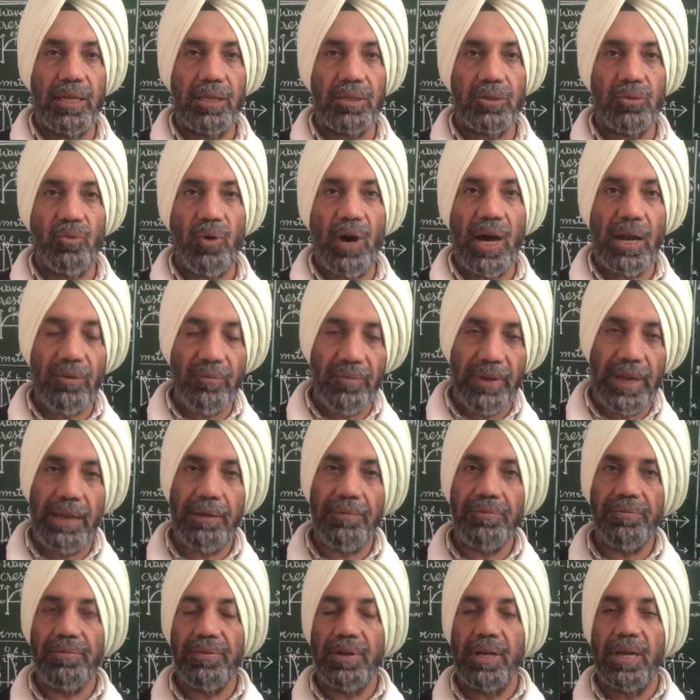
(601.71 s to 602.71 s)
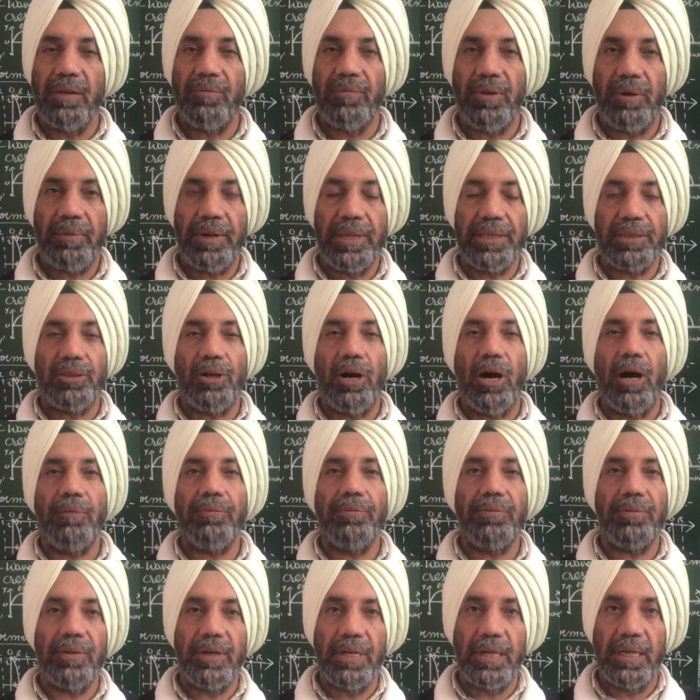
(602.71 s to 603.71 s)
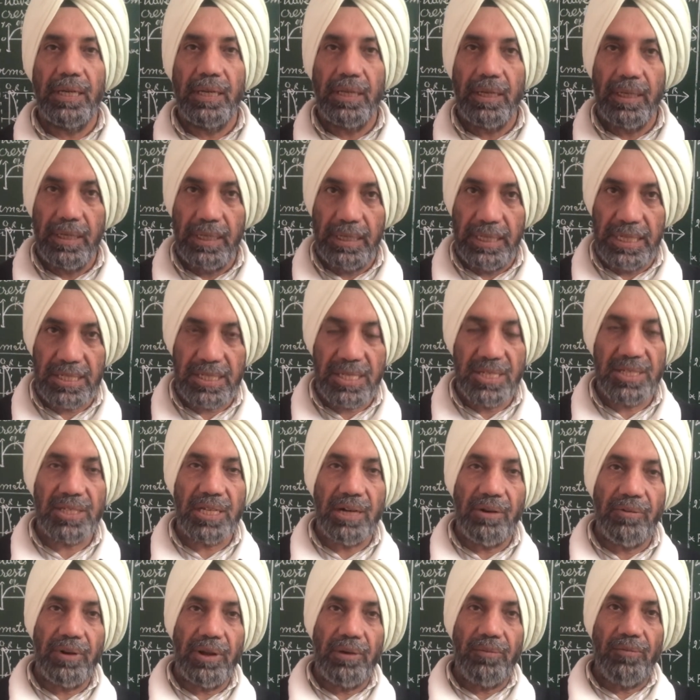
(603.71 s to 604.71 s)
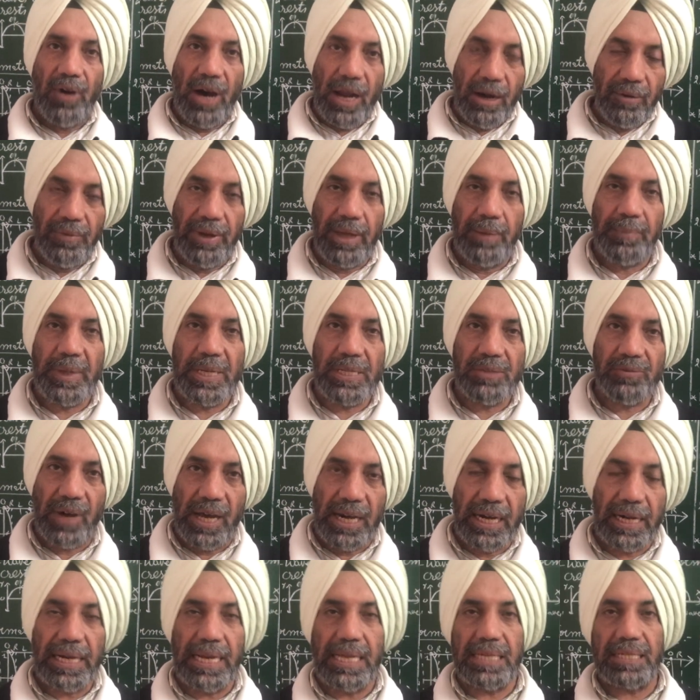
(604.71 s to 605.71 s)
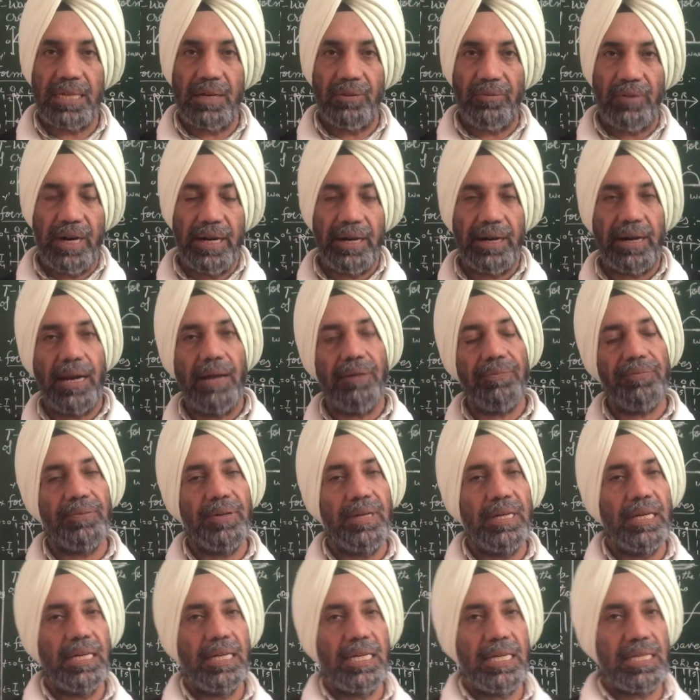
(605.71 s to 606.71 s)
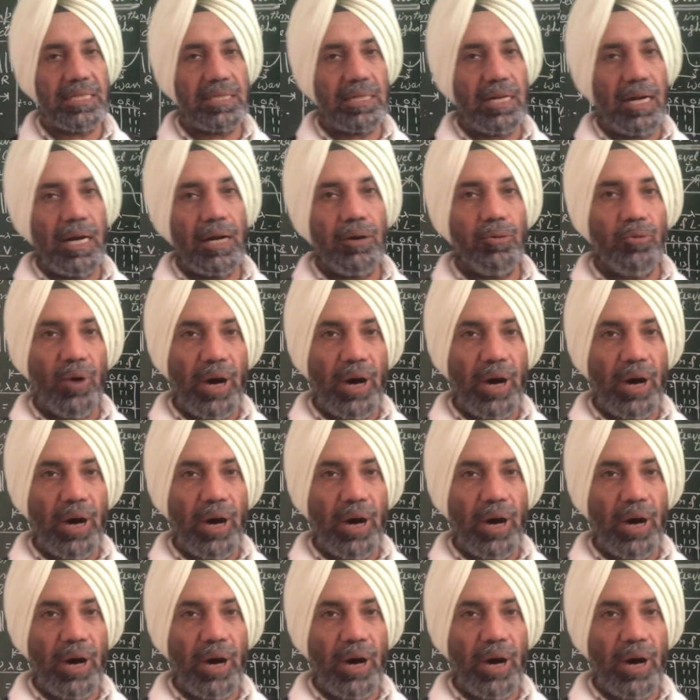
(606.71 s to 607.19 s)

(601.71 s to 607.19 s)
So one wave, wavelength of distance covered by one wave means one crest and one trough is called